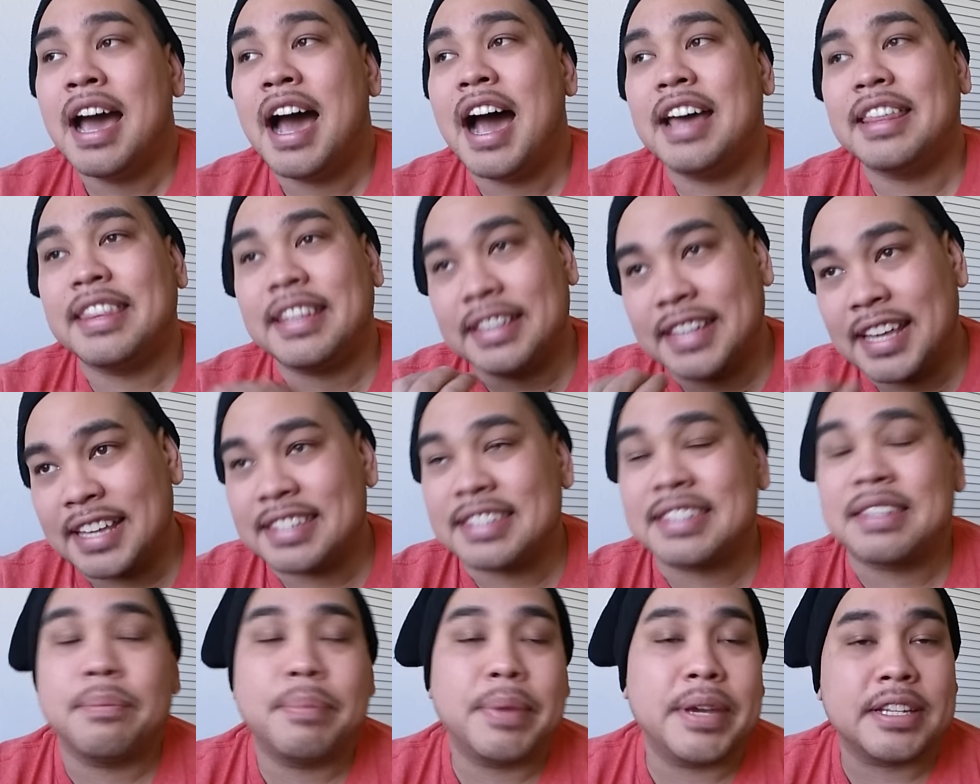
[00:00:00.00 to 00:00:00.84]
I think
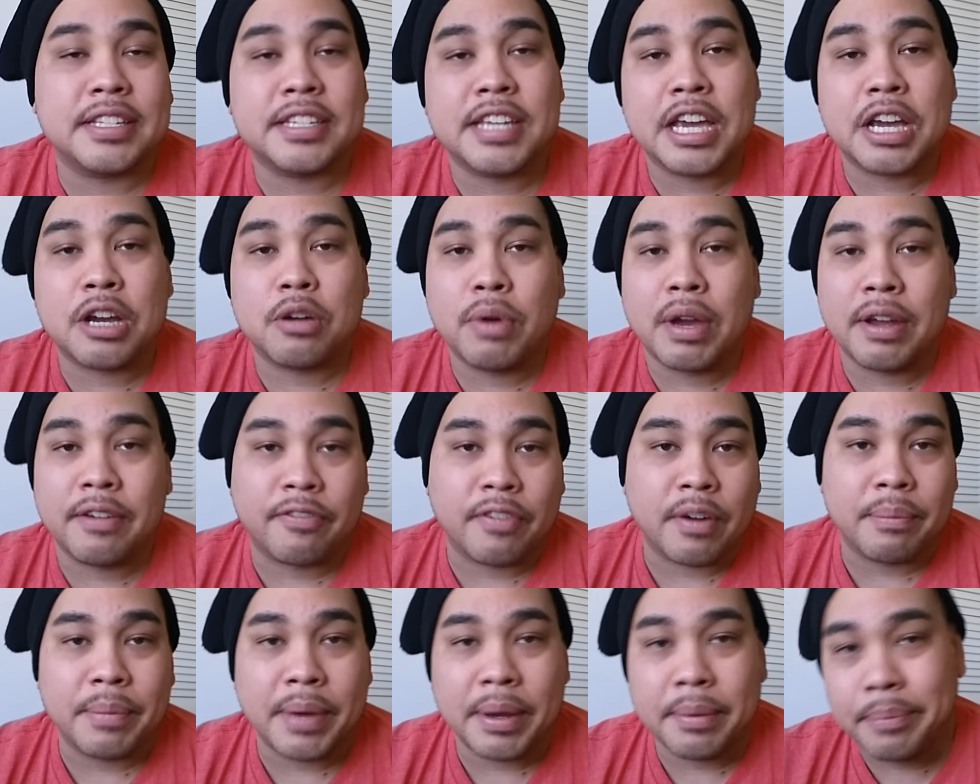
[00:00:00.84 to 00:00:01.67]
that's the big takeaway
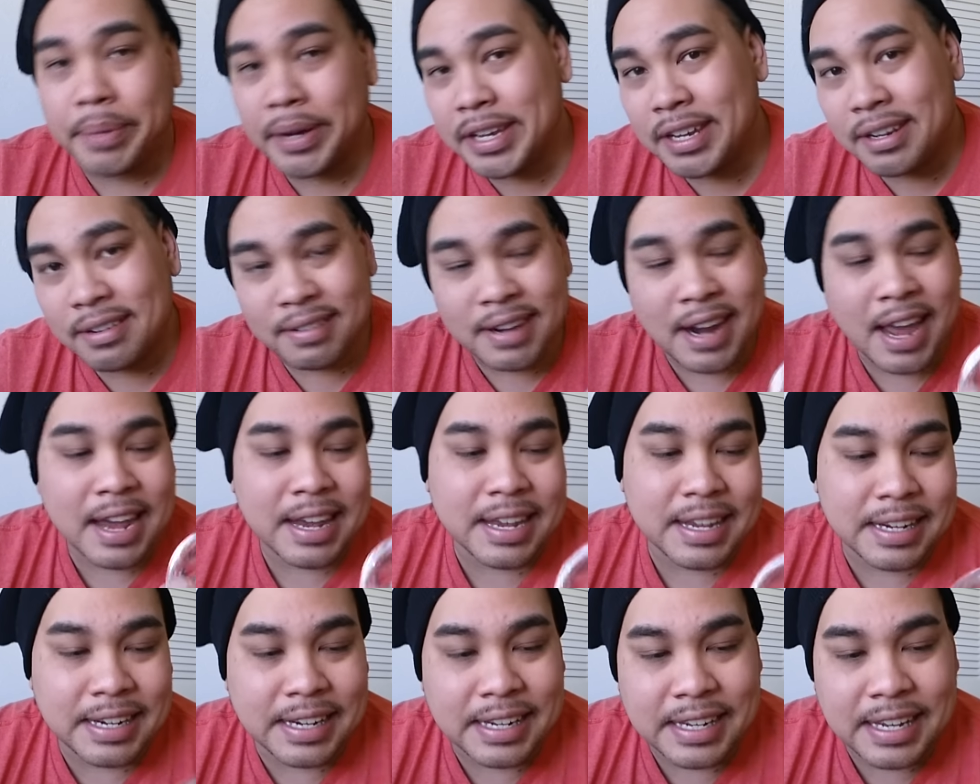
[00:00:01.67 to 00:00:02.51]
from it. But you're
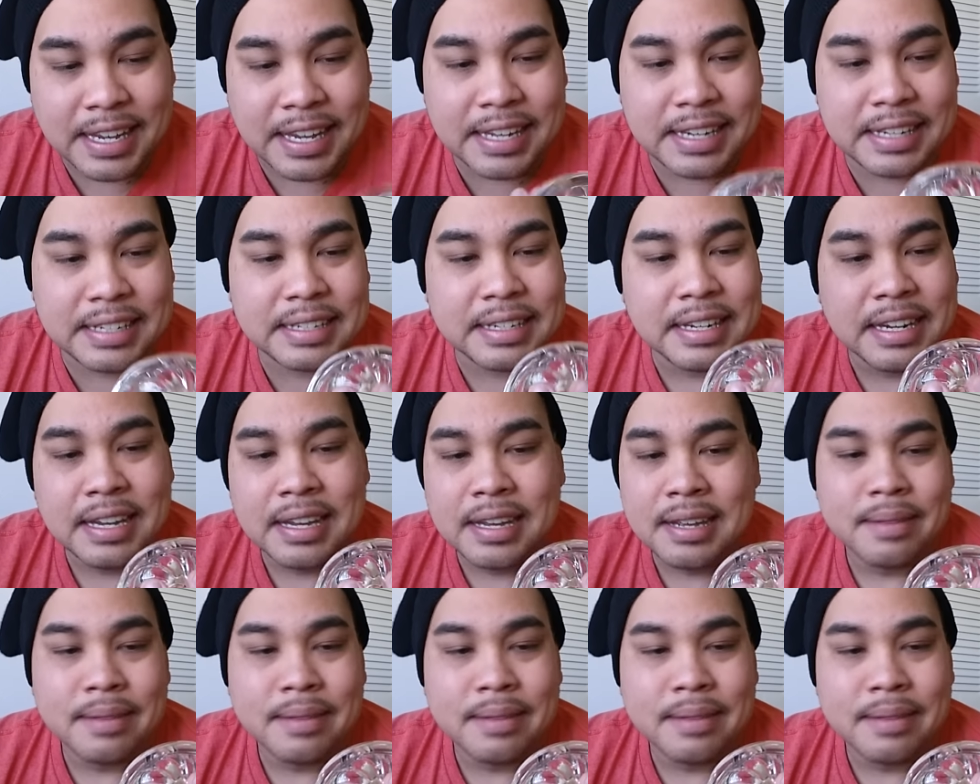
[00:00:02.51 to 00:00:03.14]
not going to get,